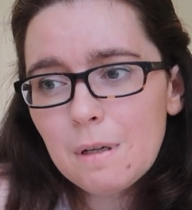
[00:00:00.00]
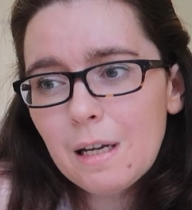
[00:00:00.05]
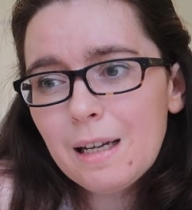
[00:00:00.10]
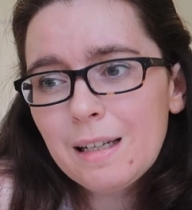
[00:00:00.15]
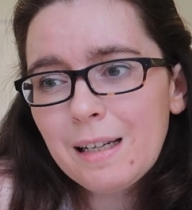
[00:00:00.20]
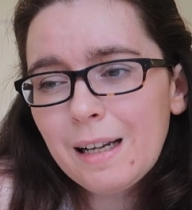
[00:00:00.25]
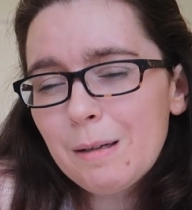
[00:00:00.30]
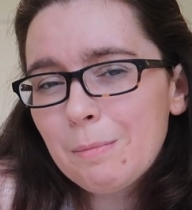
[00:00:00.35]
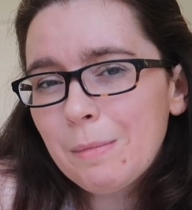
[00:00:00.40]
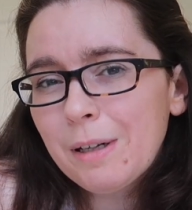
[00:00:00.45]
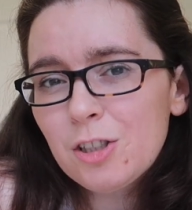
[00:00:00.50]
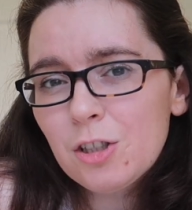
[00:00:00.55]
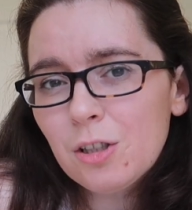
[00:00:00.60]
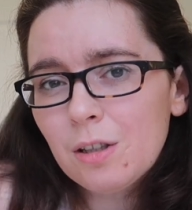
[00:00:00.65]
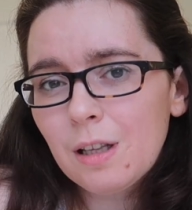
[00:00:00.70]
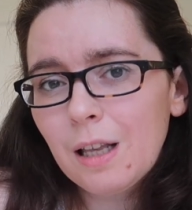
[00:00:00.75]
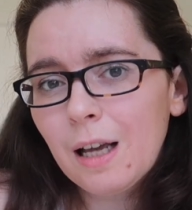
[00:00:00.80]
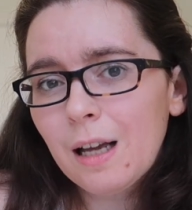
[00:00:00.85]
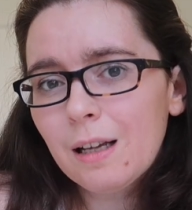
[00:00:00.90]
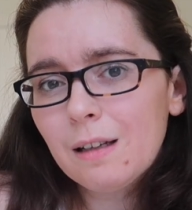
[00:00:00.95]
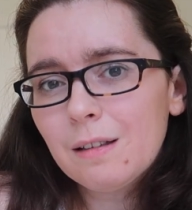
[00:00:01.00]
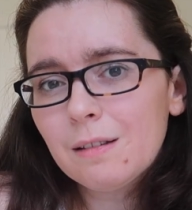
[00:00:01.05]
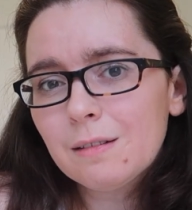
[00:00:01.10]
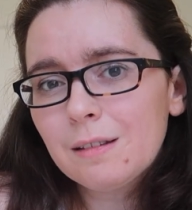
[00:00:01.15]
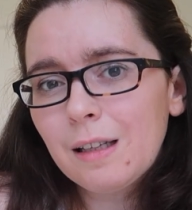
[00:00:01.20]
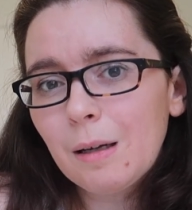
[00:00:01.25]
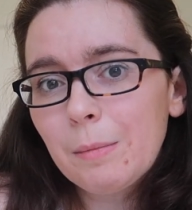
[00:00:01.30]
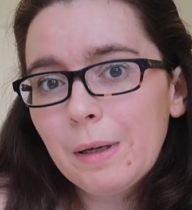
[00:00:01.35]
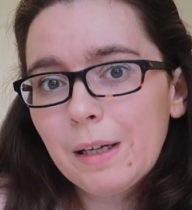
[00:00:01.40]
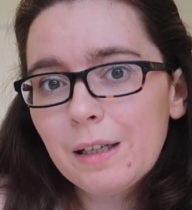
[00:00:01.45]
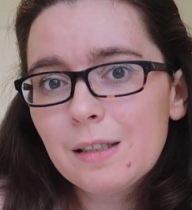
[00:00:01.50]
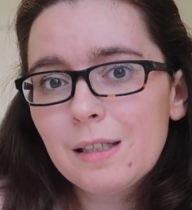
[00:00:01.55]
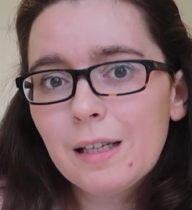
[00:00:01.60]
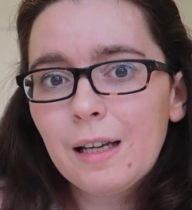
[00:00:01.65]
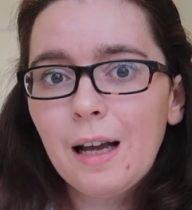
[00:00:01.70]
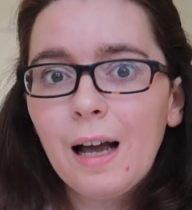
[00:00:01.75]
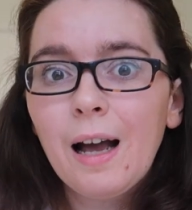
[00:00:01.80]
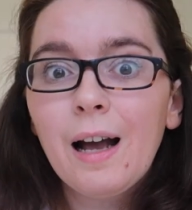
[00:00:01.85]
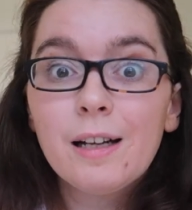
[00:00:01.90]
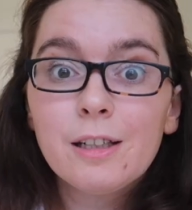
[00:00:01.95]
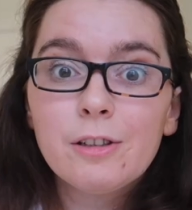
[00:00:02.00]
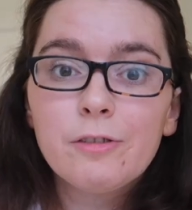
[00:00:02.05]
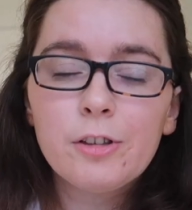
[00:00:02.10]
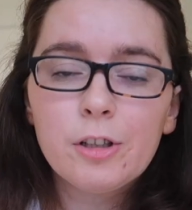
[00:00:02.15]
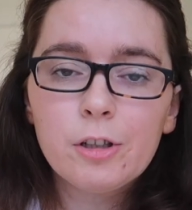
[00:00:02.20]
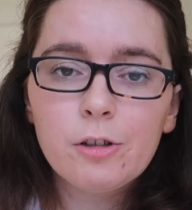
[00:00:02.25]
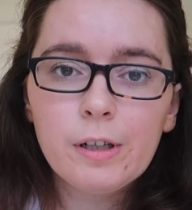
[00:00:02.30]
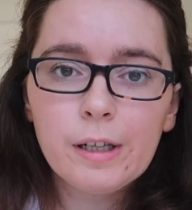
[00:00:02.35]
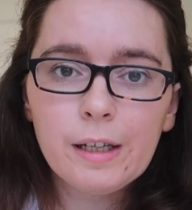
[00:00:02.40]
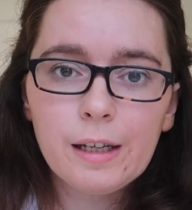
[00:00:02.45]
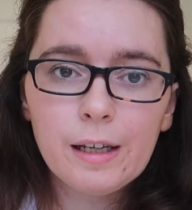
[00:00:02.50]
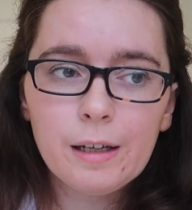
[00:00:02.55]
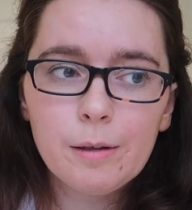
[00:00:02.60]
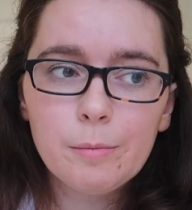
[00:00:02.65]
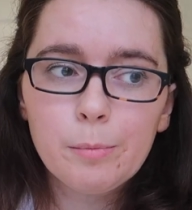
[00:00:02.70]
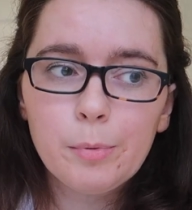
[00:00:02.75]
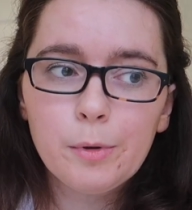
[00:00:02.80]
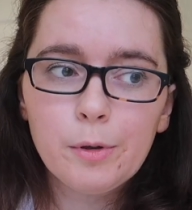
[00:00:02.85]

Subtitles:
and I imagine that makes it harder for the Cricut.